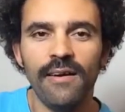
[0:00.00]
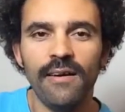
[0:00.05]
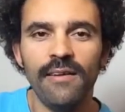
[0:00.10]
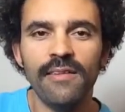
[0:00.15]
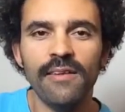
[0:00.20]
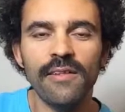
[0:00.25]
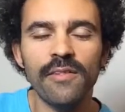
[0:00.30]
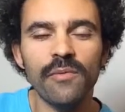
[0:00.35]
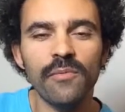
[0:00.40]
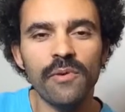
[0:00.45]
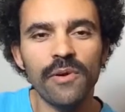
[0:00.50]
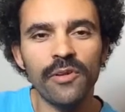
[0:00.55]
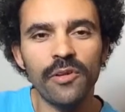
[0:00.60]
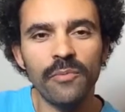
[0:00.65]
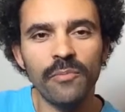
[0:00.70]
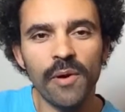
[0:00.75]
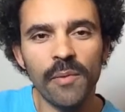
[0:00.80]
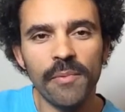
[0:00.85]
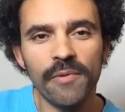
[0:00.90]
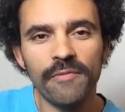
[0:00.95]
Another one you
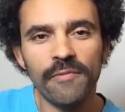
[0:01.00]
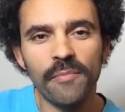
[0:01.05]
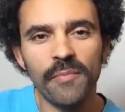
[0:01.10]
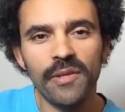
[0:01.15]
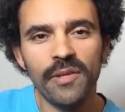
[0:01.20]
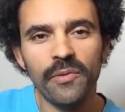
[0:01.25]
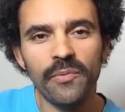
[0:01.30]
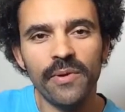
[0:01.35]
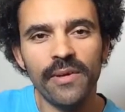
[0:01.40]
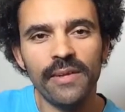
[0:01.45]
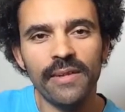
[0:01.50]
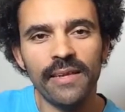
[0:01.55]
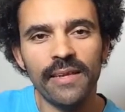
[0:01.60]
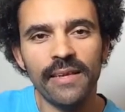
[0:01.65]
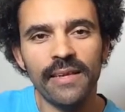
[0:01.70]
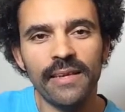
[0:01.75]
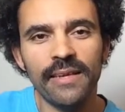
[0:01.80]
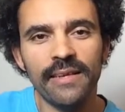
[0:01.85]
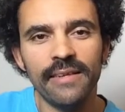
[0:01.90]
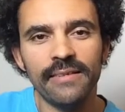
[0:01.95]
might be familiar with
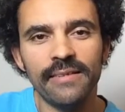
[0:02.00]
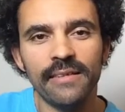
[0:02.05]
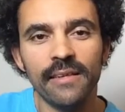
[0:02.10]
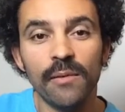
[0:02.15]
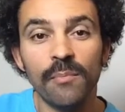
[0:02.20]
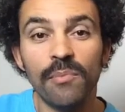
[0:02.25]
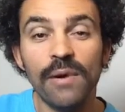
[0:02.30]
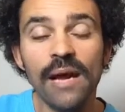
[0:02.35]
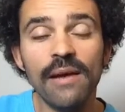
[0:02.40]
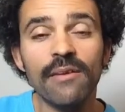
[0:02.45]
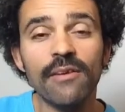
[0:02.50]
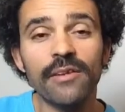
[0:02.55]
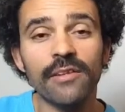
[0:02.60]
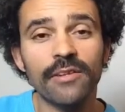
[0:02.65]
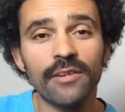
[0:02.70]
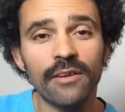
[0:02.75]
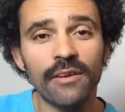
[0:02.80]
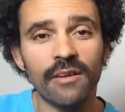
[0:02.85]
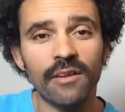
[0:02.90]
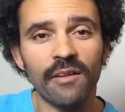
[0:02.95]
is Brown Eyed
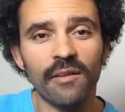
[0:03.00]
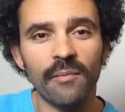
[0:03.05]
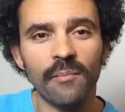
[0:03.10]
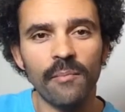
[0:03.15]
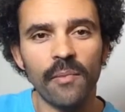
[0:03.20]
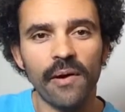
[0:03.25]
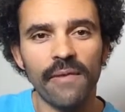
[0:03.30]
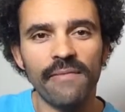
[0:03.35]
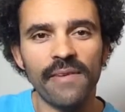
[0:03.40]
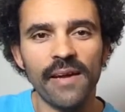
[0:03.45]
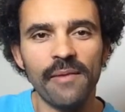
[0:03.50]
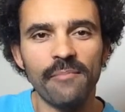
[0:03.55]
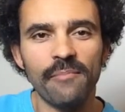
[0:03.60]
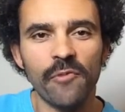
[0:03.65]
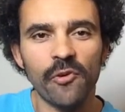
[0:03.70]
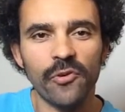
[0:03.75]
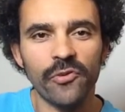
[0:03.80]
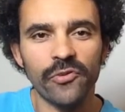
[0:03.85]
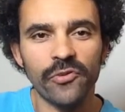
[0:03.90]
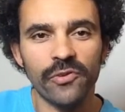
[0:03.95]
Girl by Van
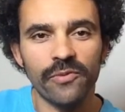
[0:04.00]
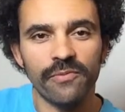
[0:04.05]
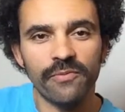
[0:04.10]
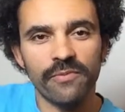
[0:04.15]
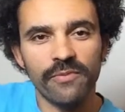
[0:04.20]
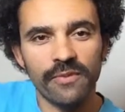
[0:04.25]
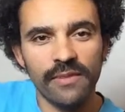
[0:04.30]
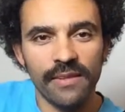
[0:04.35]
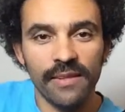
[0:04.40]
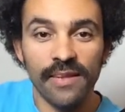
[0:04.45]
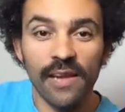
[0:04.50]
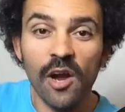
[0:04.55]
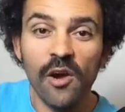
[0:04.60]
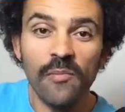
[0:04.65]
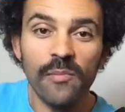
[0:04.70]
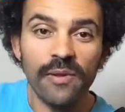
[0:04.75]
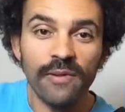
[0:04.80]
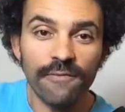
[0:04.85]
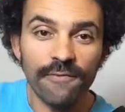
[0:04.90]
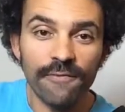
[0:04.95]
Morrison. The
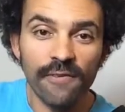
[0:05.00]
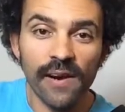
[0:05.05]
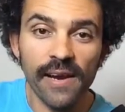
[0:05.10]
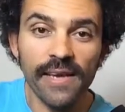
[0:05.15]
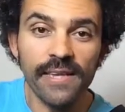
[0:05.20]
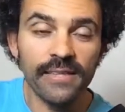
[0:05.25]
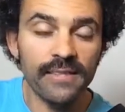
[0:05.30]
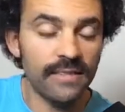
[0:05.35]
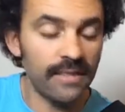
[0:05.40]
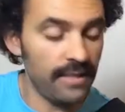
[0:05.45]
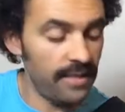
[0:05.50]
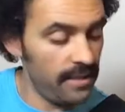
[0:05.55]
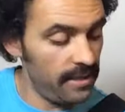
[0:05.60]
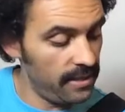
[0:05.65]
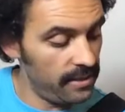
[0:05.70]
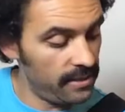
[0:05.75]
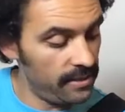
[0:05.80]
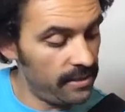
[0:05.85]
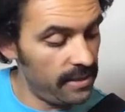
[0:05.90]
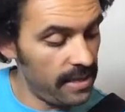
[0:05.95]
opening phrase
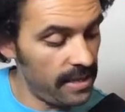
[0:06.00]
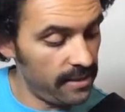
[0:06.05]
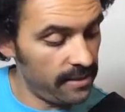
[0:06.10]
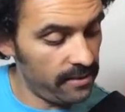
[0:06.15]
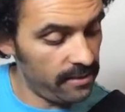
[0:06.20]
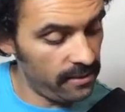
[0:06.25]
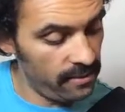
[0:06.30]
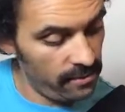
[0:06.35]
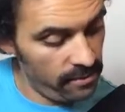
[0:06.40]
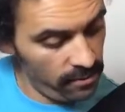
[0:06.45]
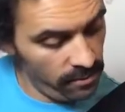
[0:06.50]
is this.